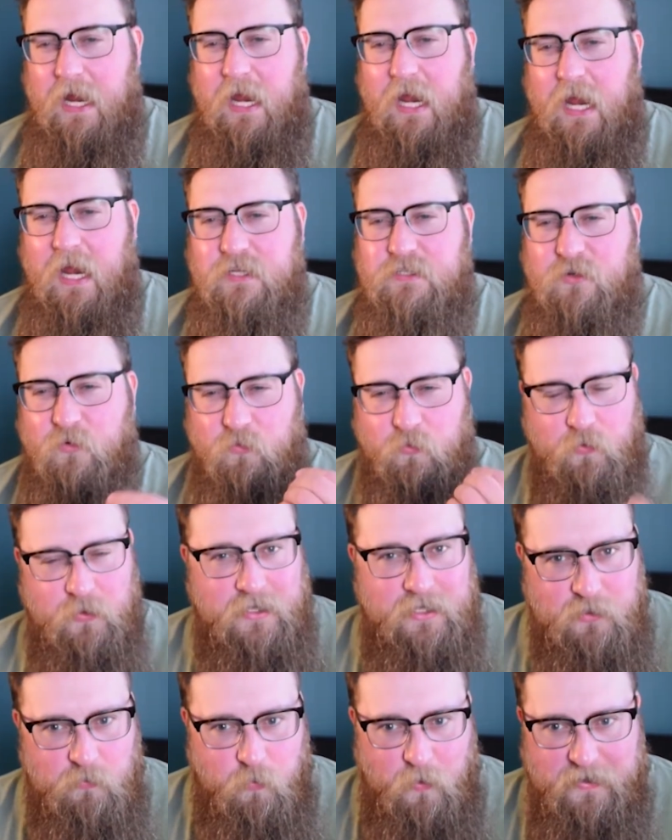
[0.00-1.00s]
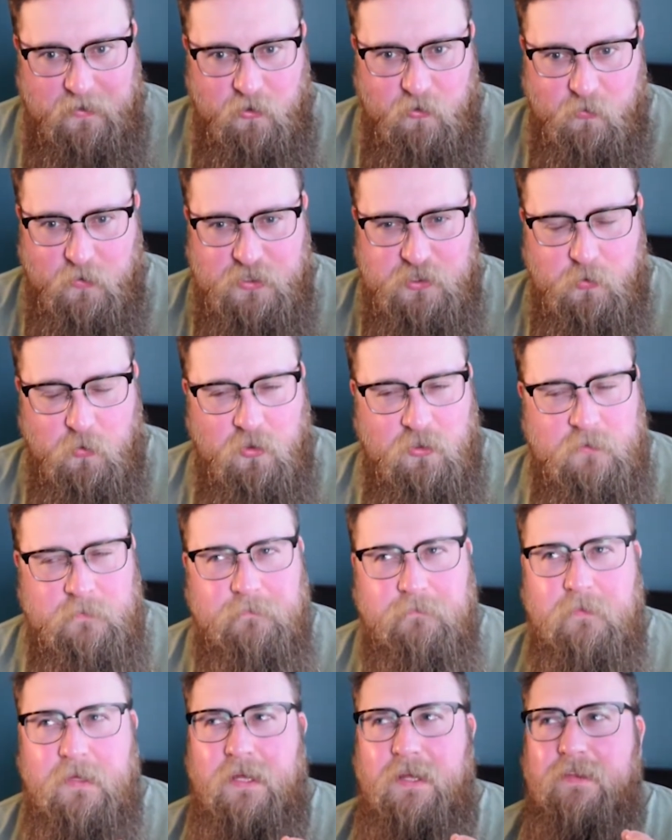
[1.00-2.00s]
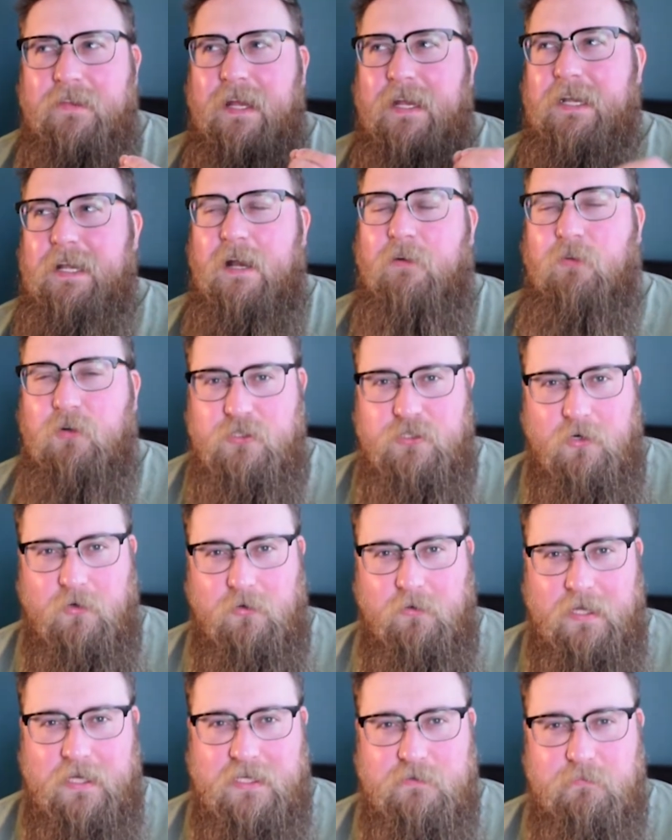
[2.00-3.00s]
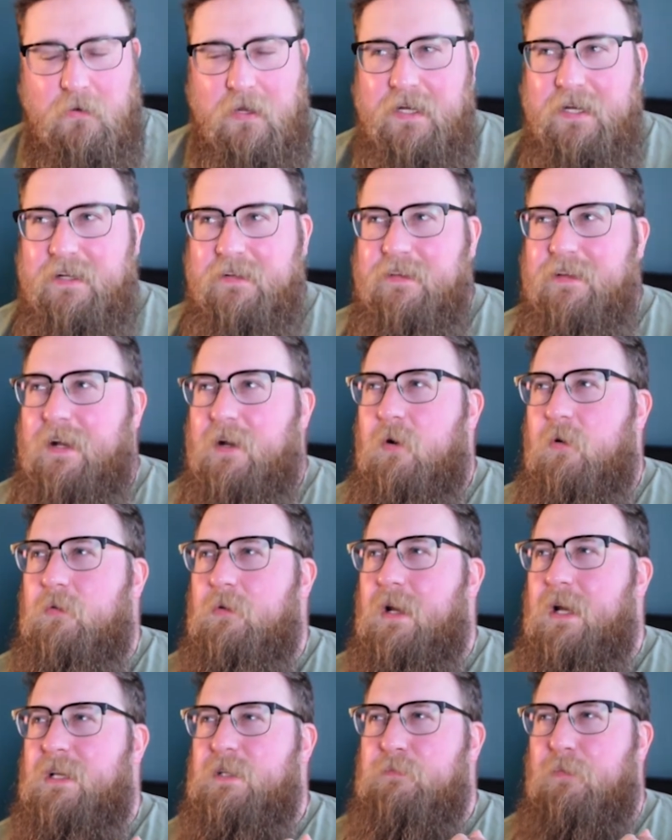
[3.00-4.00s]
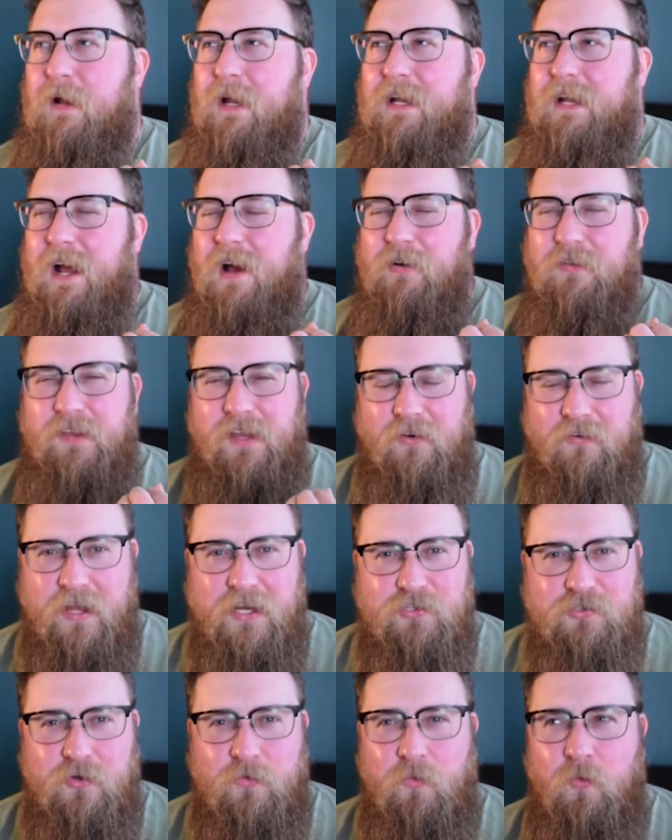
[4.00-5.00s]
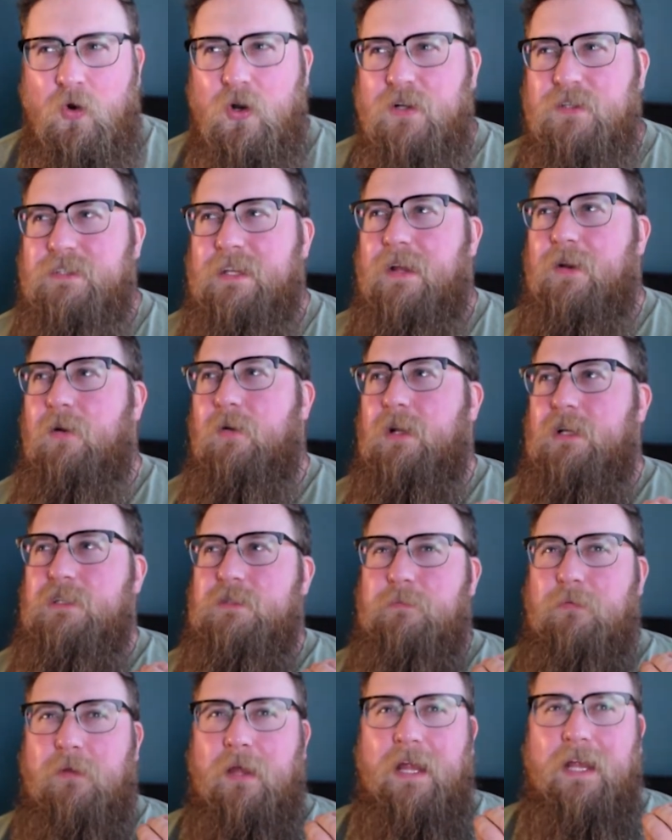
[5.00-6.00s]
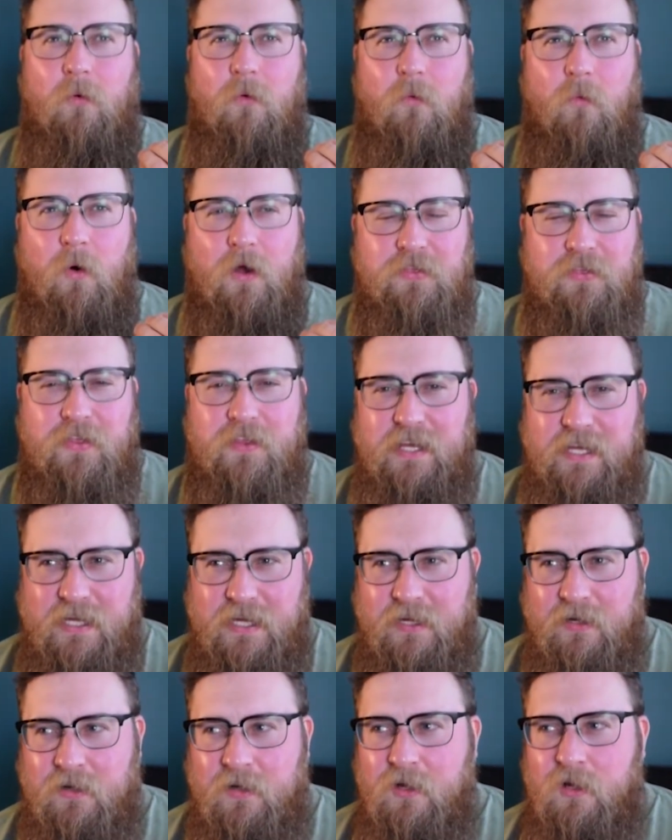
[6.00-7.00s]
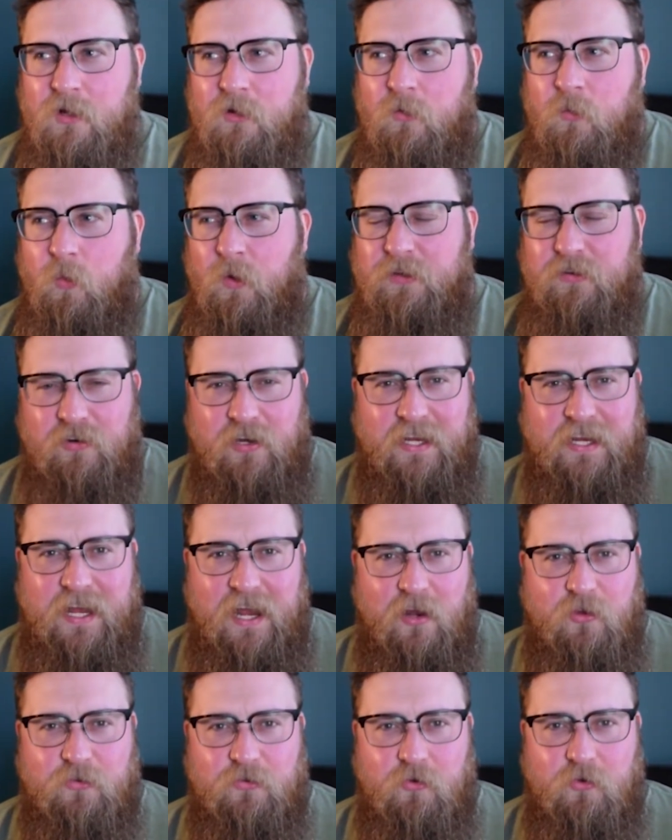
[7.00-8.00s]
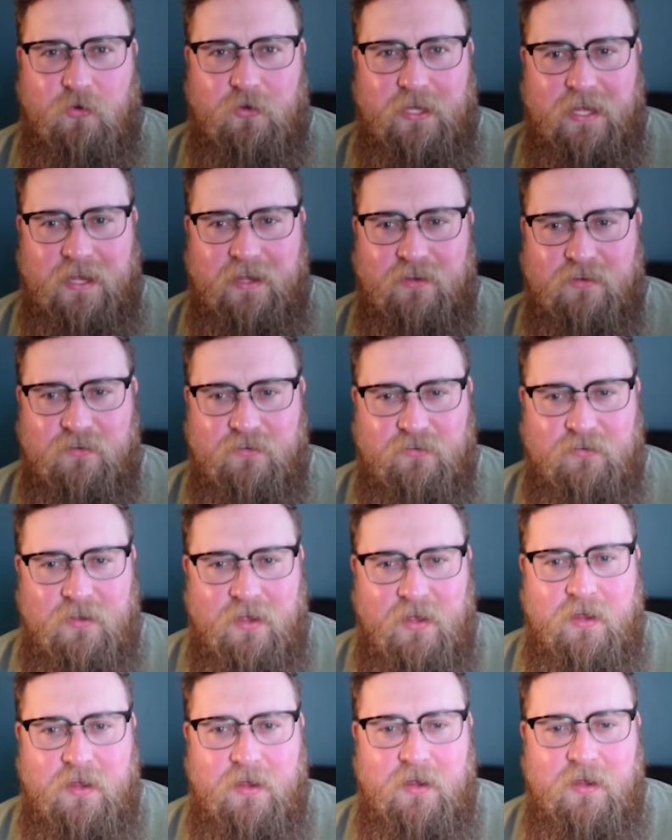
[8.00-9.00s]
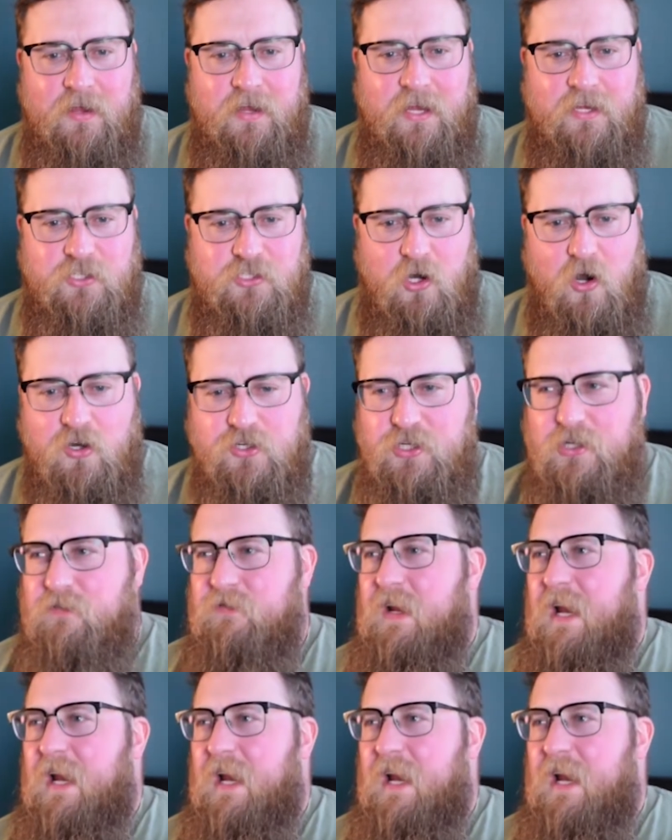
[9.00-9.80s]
It's a really weird ritual. They never totally explain it. They don't explain how the election works. They don't explain what the Wizarding Council is in charge of.